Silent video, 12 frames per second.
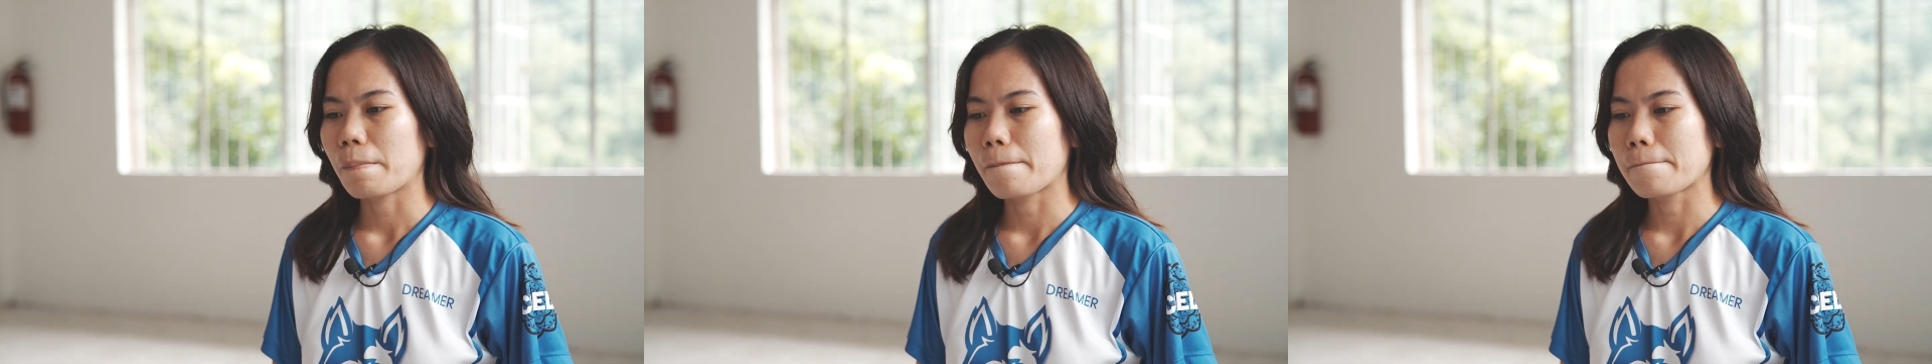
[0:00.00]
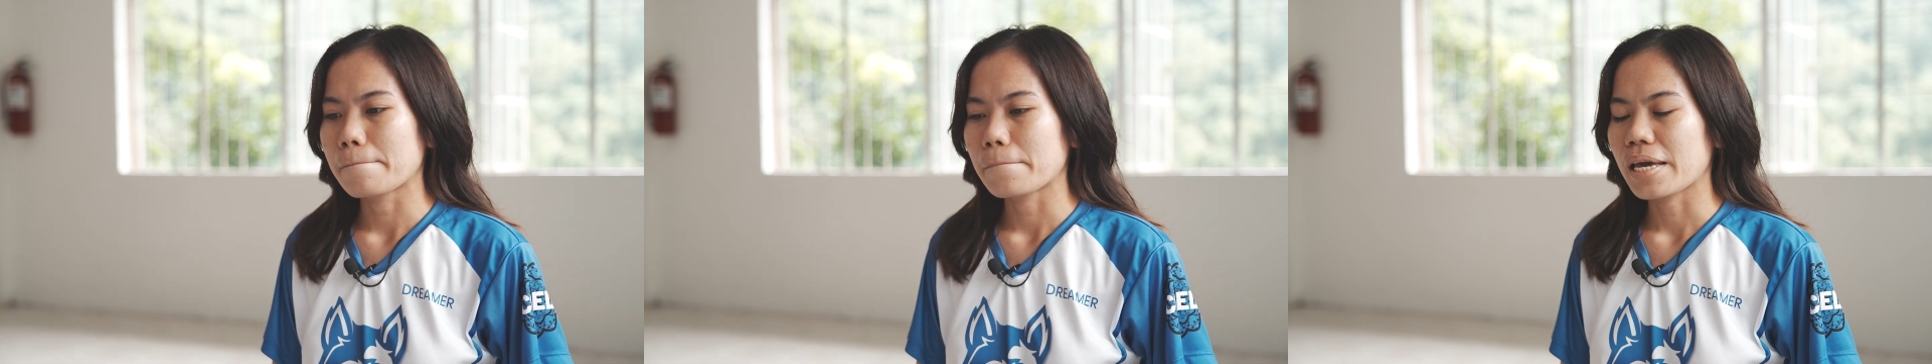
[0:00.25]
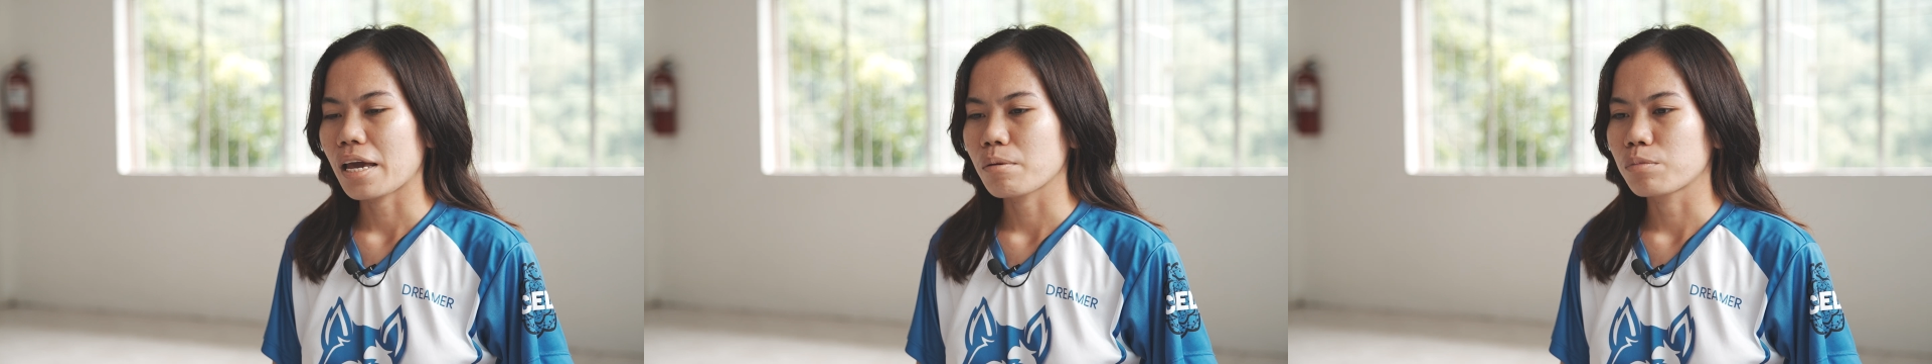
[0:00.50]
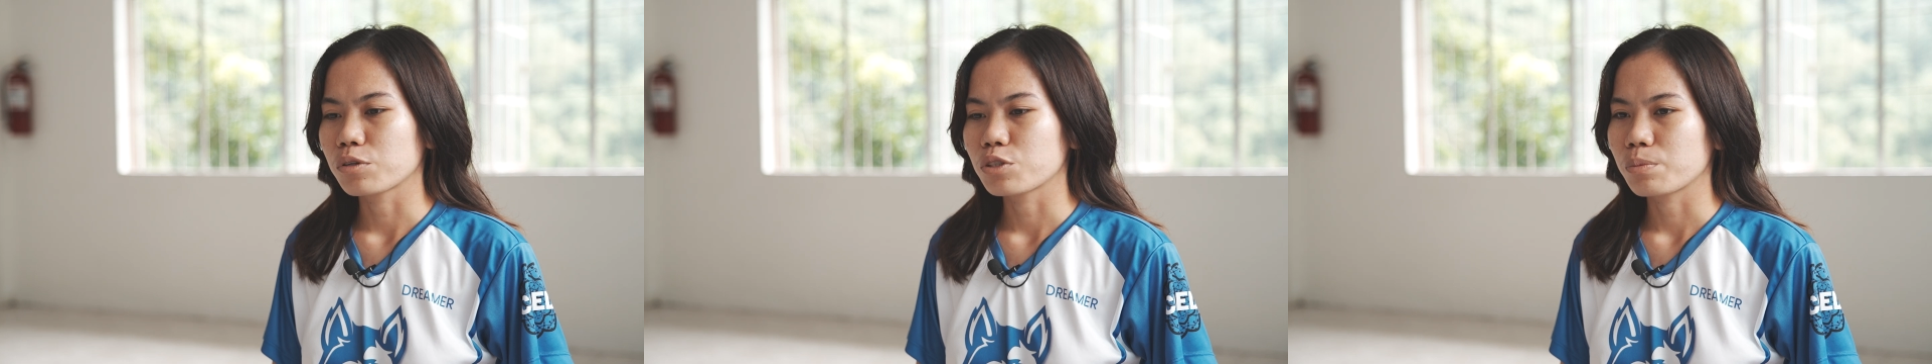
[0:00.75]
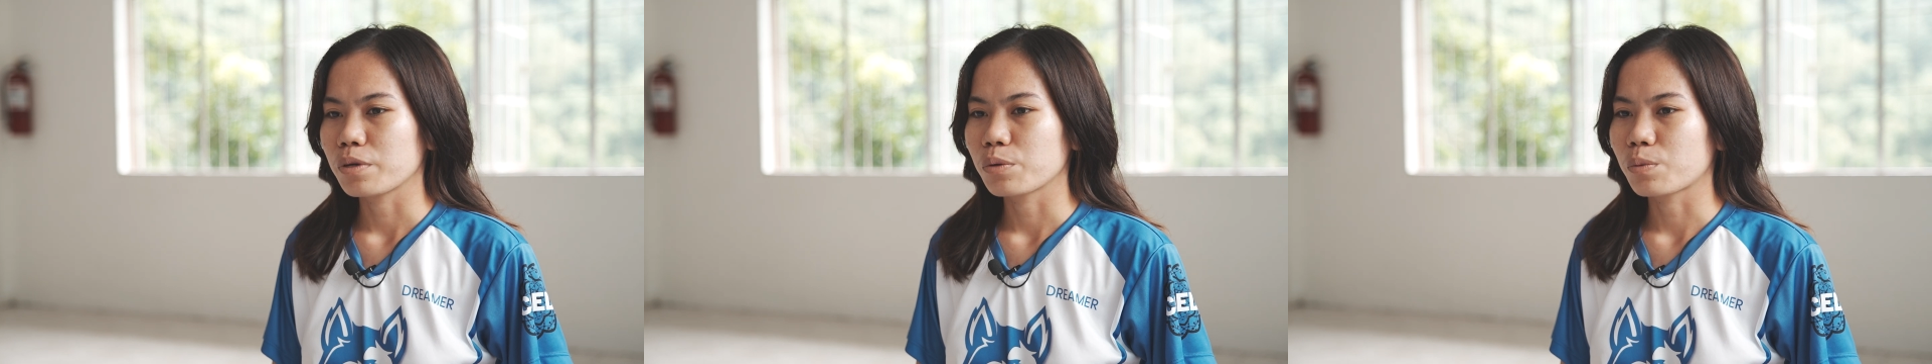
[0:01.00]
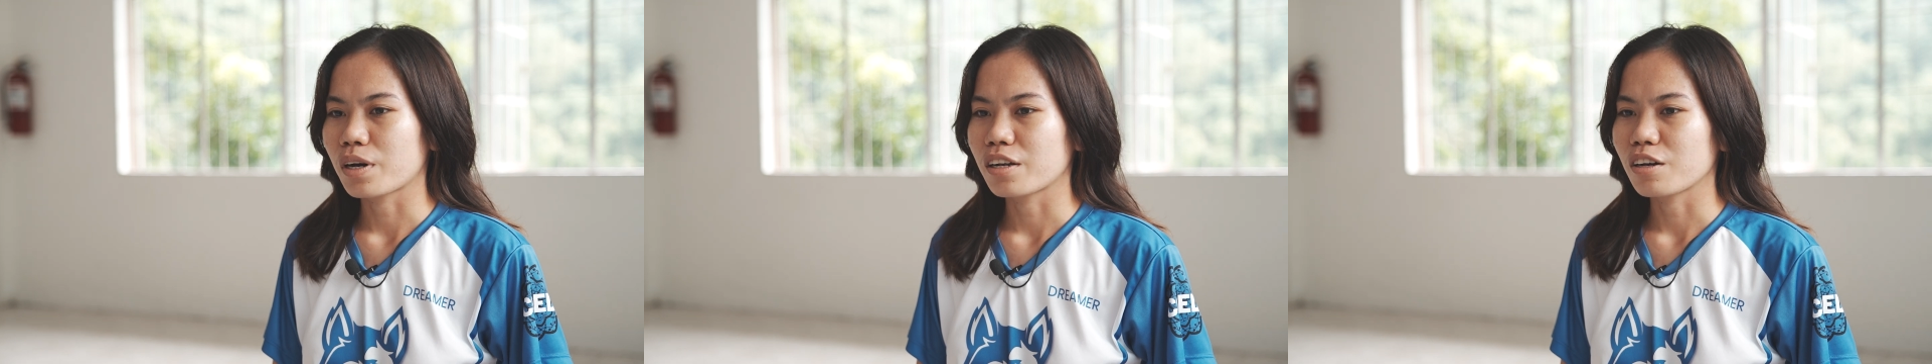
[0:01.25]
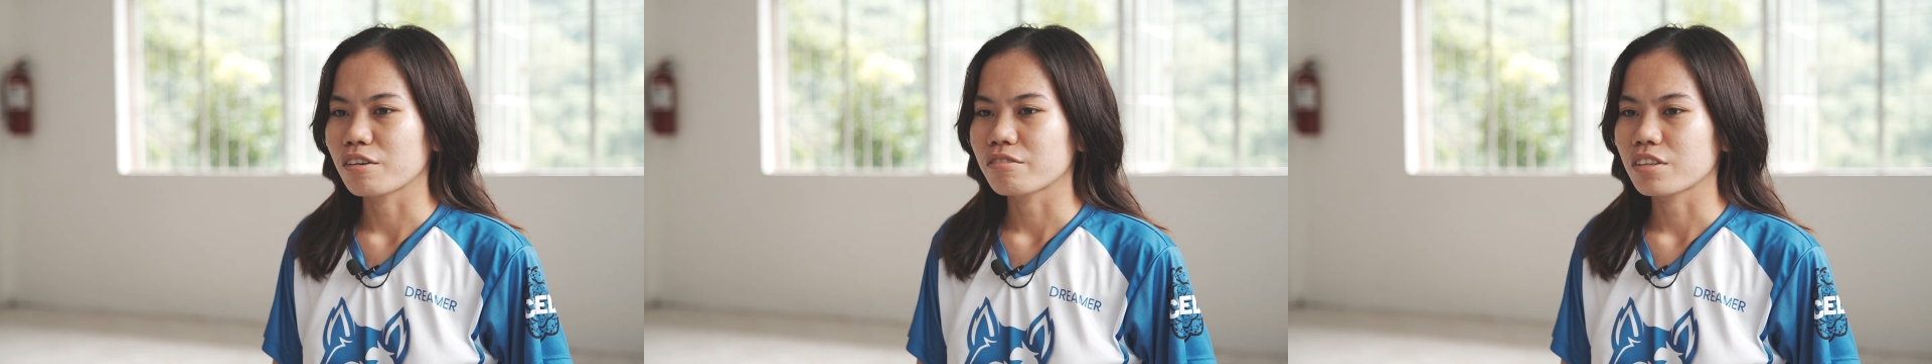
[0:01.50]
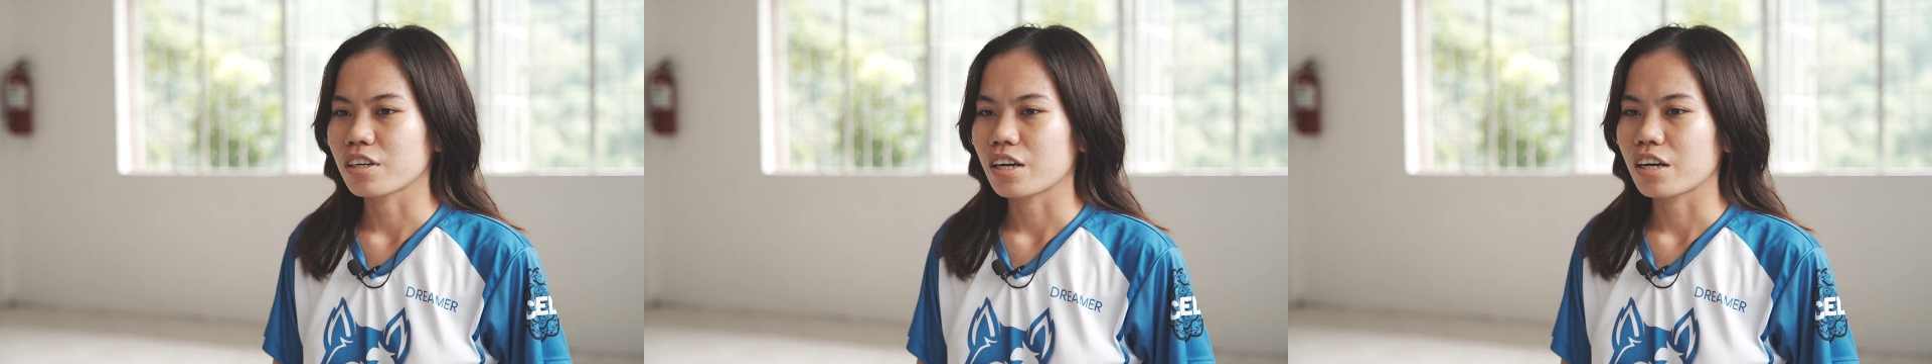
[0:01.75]
be able to be one
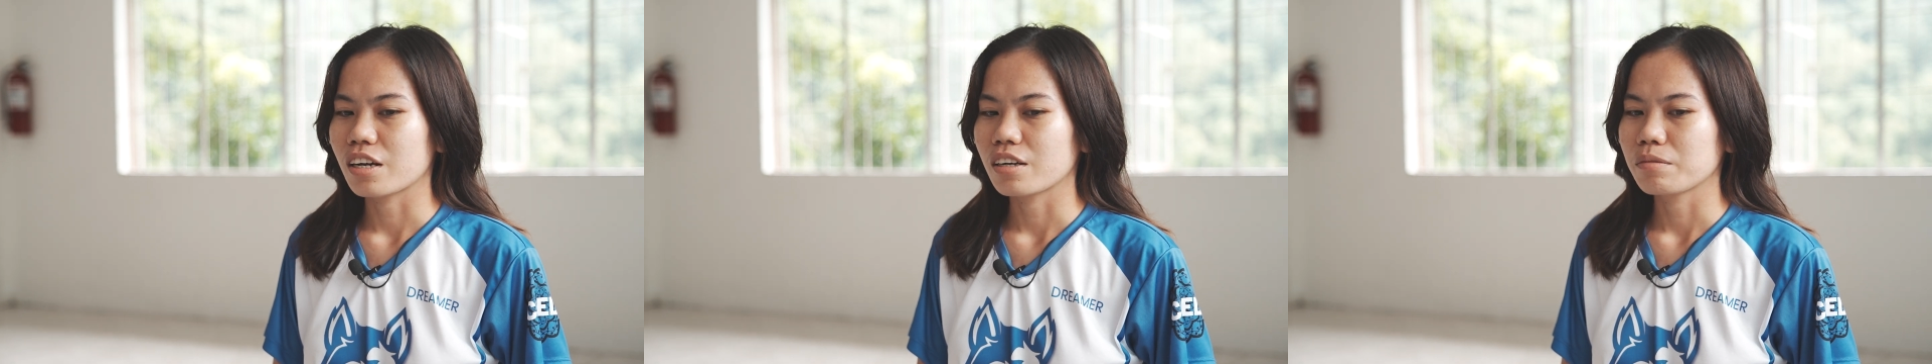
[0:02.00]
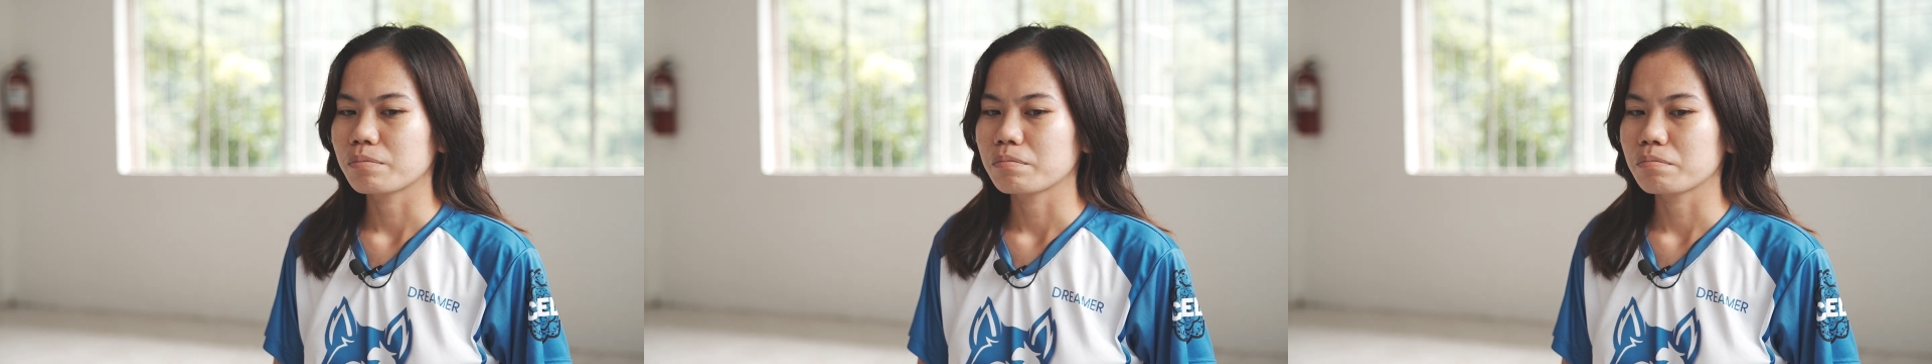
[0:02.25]
of their